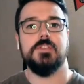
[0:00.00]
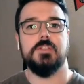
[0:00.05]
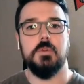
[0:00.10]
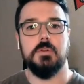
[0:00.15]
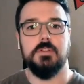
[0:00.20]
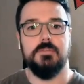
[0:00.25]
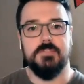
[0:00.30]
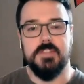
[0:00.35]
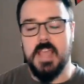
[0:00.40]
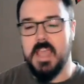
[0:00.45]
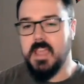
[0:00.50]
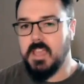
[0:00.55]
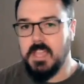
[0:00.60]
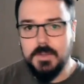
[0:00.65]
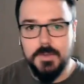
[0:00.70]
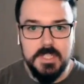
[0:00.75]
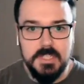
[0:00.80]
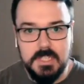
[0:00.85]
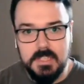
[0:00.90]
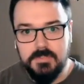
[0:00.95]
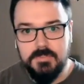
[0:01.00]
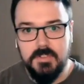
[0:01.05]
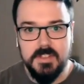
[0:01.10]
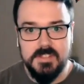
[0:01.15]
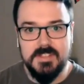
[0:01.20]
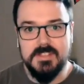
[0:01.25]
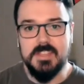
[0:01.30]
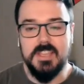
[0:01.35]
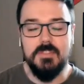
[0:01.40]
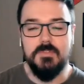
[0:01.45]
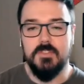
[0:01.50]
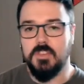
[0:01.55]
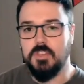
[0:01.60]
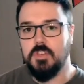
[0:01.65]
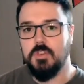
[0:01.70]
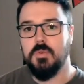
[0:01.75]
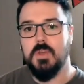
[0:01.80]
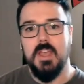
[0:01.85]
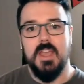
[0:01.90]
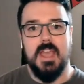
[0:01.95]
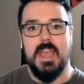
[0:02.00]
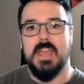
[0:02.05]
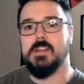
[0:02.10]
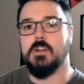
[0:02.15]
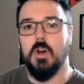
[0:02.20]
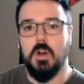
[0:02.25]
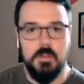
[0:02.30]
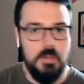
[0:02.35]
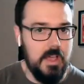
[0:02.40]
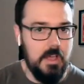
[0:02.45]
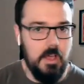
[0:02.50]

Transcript: sort of taking what the defense is giving you and,